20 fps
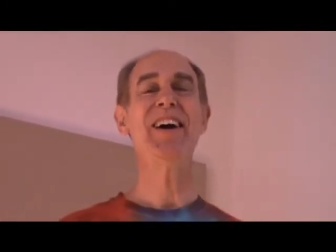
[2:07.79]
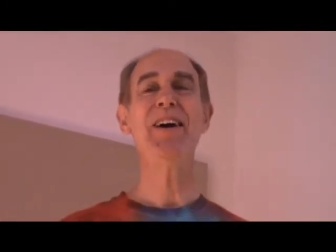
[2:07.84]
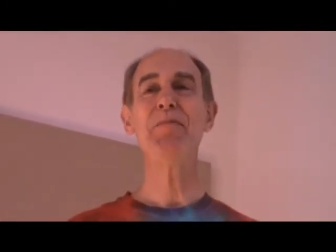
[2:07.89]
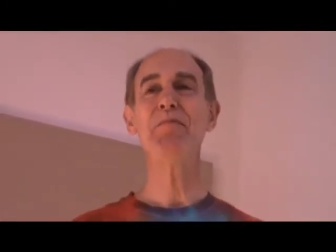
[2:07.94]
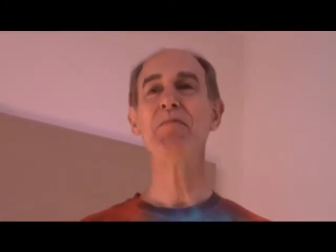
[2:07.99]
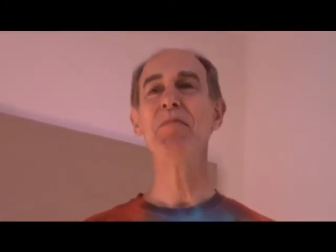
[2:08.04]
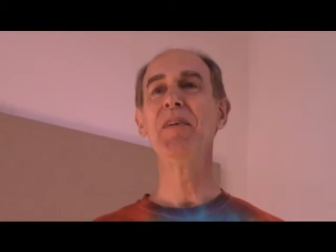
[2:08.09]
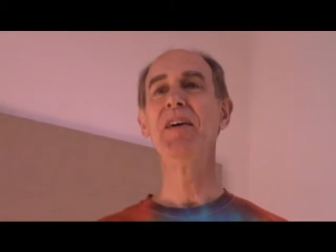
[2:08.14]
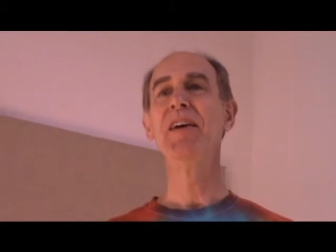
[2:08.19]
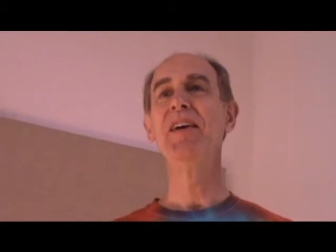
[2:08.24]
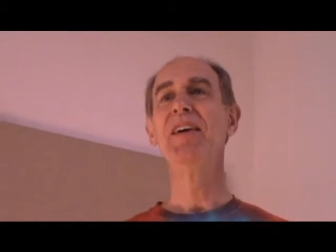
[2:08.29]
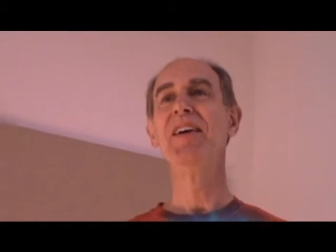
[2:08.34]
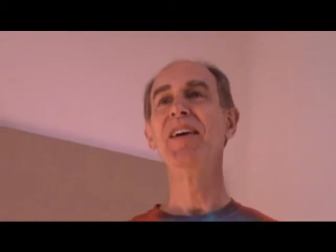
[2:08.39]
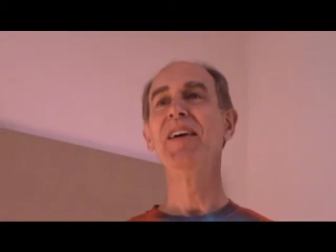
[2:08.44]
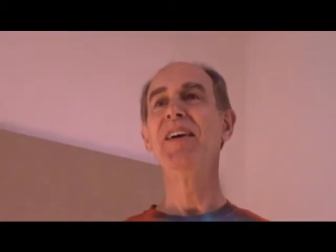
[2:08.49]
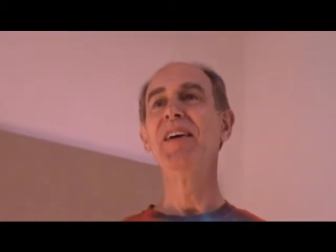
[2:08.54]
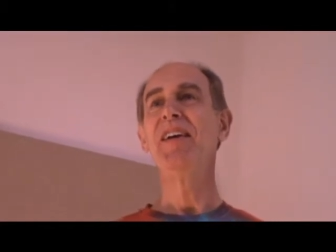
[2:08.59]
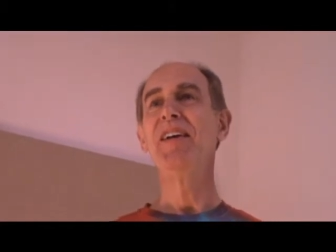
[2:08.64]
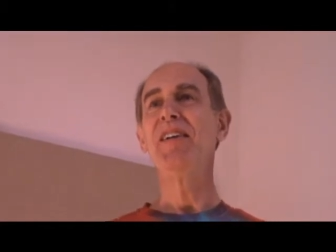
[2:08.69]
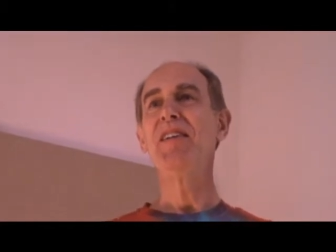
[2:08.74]
um,
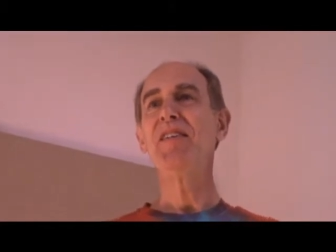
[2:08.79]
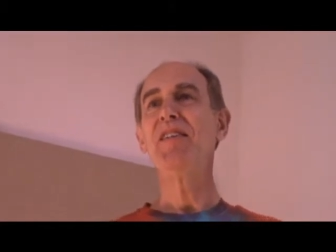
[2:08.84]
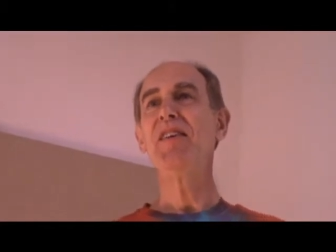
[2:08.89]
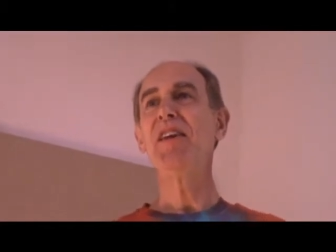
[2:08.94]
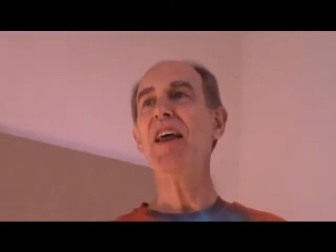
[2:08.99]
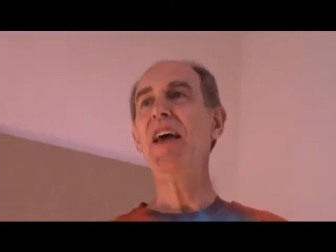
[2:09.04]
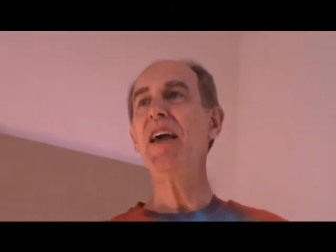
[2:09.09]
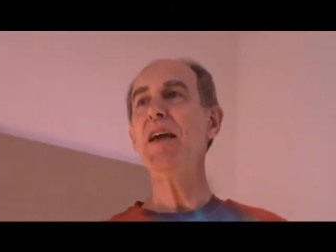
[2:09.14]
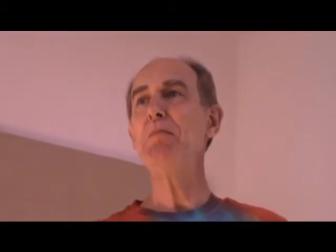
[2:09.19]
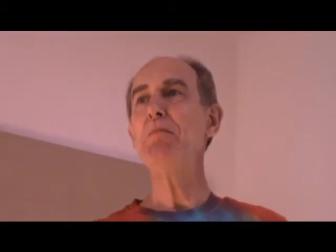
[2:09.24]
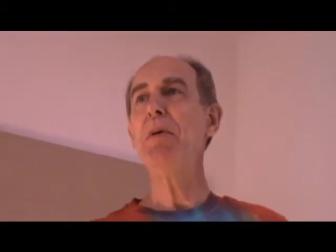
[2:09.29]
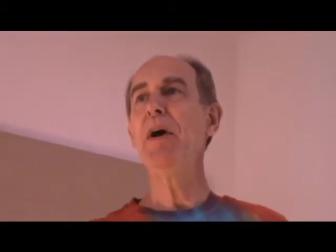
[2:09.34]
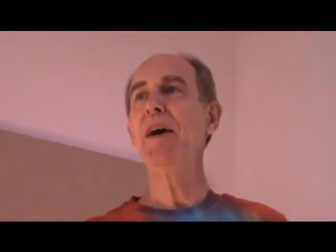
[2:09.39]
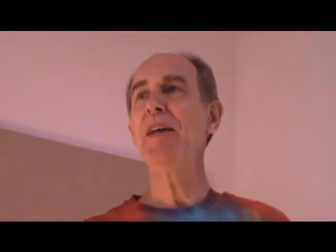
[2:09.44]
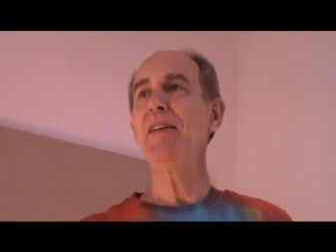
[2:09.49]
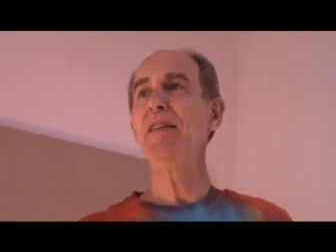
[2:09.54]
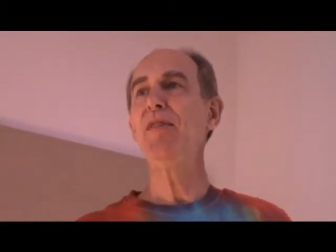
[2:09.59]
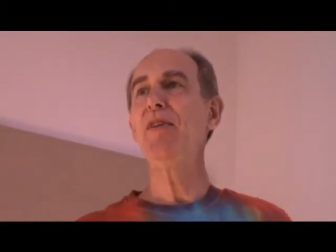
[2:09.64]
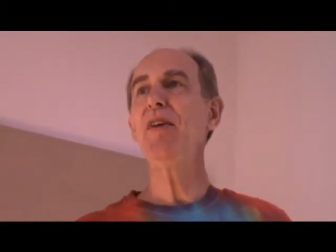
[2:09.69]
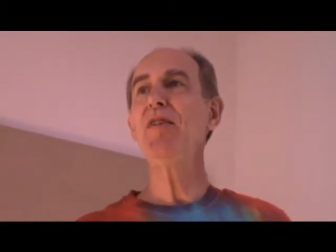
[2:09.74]
today,
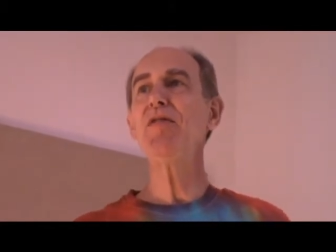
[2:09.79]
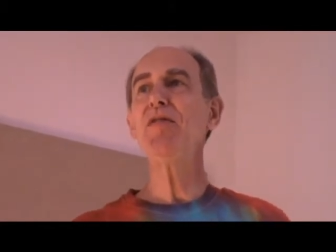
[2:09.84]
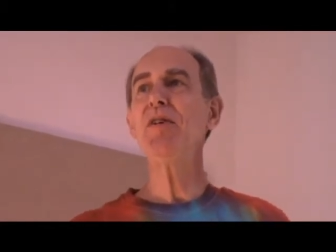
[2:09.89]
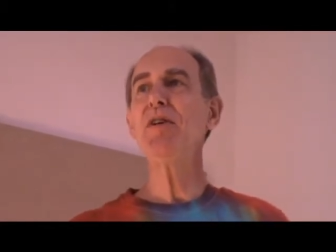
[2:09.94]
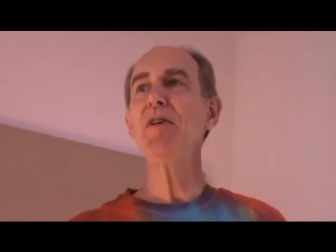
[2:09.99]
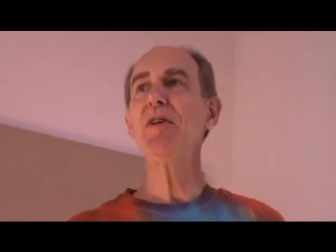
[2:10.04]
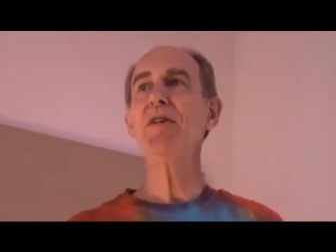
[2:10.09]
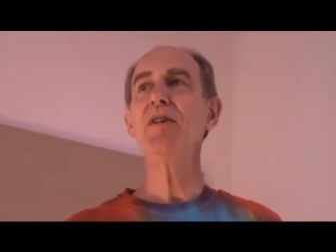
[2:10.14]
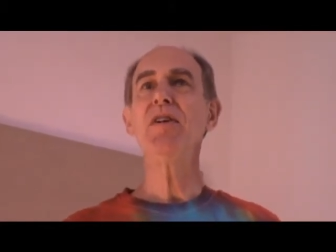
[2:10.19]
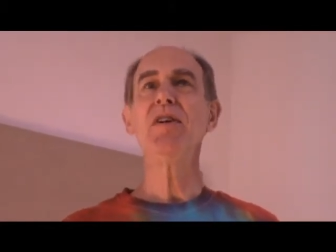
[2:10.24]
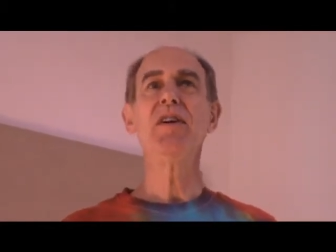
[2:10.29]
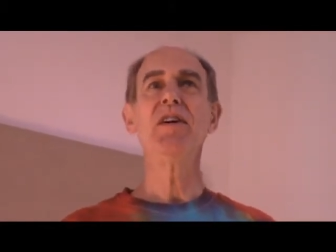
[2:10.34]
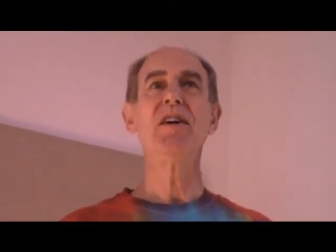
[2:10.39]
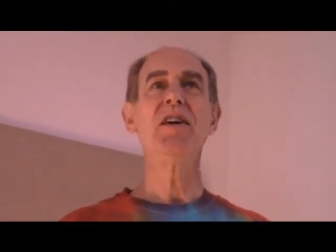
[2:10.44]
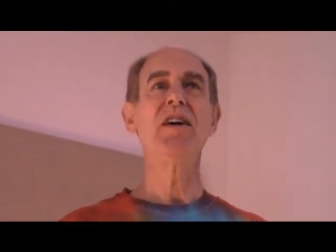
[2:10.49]
but these are